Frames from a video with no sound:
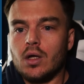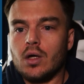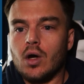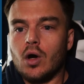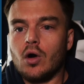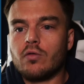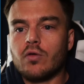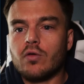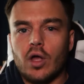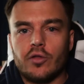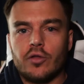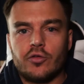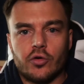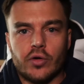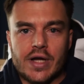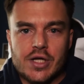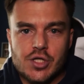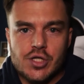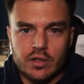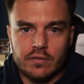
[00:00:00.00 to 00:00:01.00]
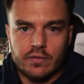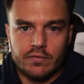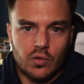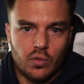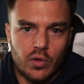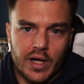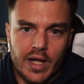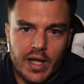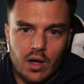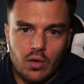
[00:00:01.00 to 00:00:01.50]
Overall duration of the
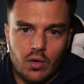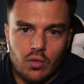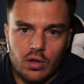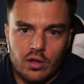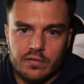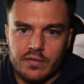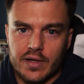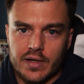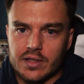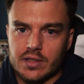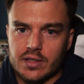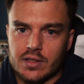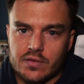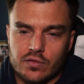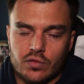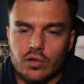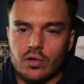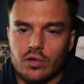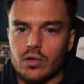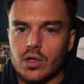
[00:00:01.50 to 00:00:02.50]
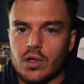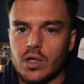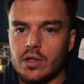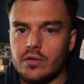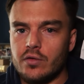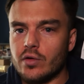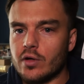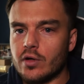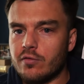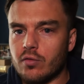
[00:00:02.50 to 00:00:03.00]
workout will affect it. So
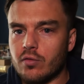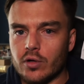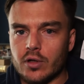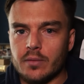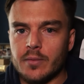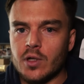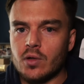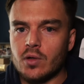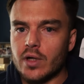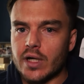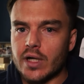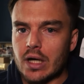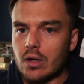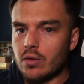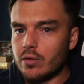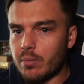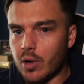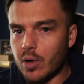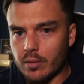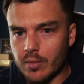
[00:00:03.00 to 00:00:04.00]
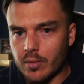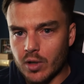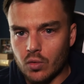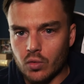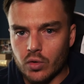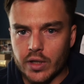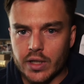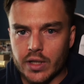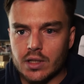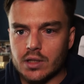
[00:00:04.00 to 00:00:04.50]
doing a 40-minute workout with barbell
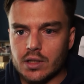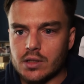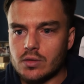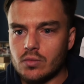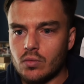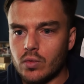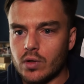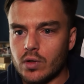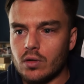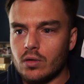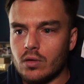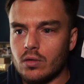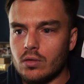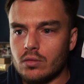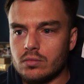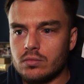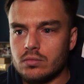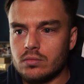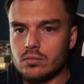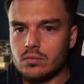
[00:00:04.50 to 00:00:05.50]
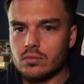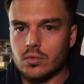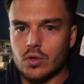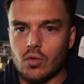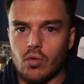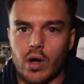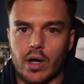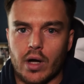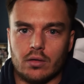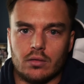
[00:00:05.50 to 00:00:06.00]
work in it will
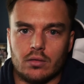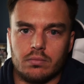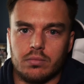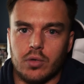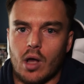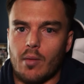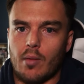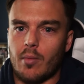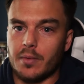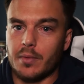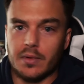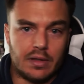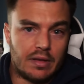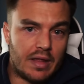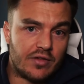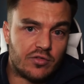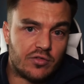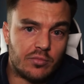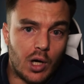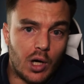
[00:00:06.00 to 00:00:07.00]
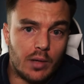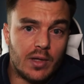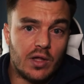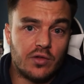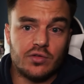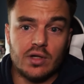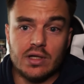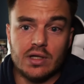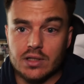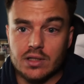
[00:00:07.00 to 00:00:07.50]
require probably less barbell
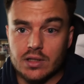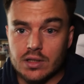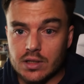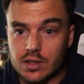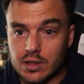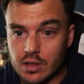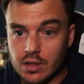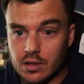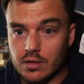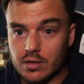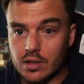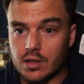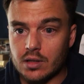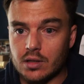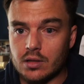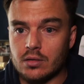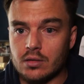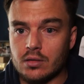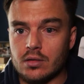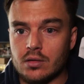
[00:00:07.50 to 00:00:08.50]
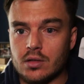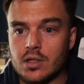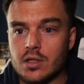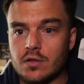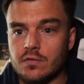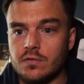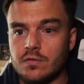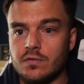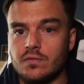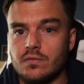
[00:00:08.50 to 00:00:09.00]
cycling than
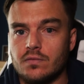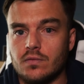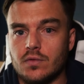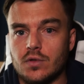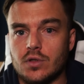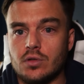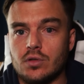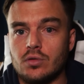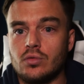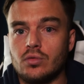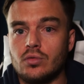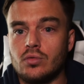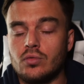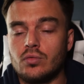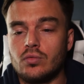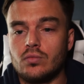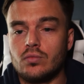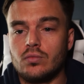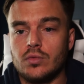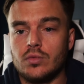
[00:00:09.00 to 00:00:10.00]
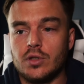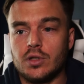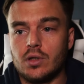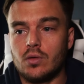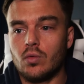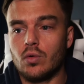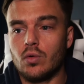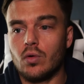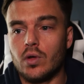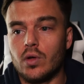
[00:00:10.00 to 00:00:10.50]
if you do,
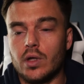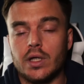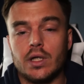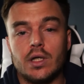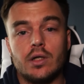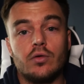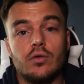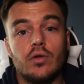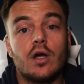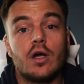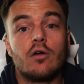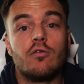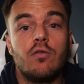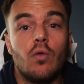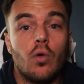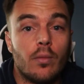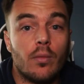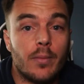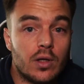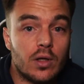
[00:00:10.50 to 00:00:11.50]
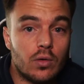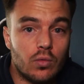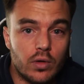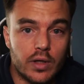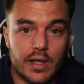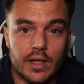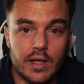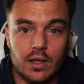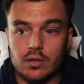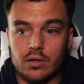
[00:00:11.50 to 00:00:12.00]
we're only going to do like a 4-minute
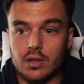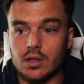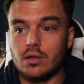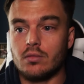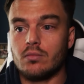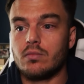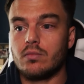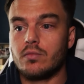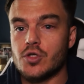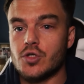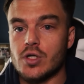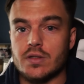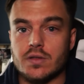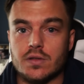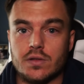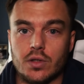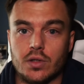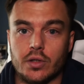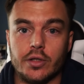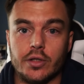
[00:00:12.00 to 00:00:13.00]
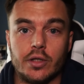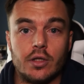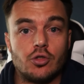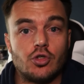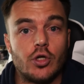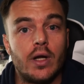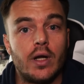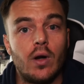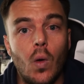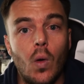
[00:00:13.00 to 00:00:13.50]
workout, then chances are you're going to
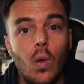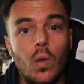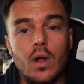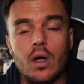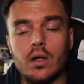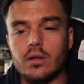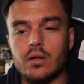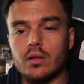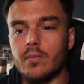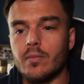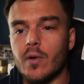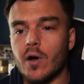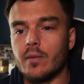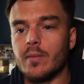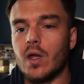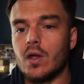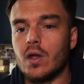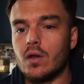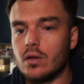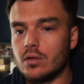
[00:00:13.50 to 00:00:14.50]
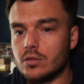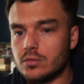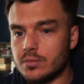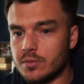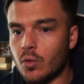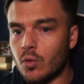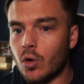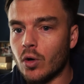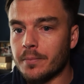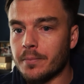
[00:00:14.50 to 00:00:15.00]
try and hold on to the barbell a little
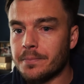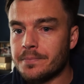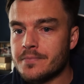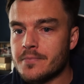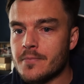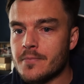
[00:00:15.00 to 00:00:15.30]
bit more.